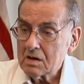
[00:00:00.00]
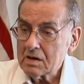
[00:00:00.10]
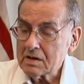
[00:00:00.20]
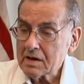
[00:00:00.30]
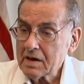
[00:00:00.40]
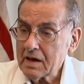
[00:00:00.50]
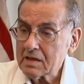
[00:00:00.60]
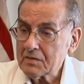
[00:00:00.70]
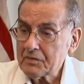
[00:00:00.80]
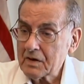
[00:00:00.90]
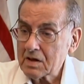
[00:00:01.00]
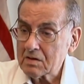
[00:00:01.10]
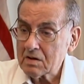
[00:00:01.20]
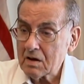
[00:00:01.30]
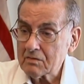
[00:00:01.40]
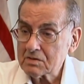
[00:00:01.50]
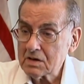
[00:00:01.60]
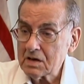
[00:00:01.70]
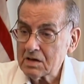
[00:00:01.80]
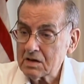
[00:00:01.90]
in a candy factory. I was
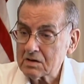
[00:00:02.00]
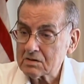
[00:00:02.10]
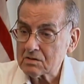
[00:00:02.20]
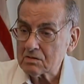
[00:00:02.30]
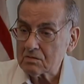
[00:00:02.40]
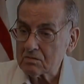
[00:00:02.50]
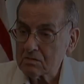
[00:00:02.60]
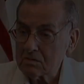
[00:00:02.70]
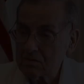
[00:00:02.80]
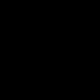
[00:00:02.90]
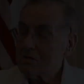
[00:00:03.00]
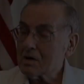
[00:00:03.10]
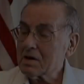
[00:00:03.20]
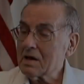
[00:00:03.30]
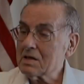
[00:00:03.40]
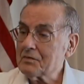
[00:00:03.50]
8 years old. A candy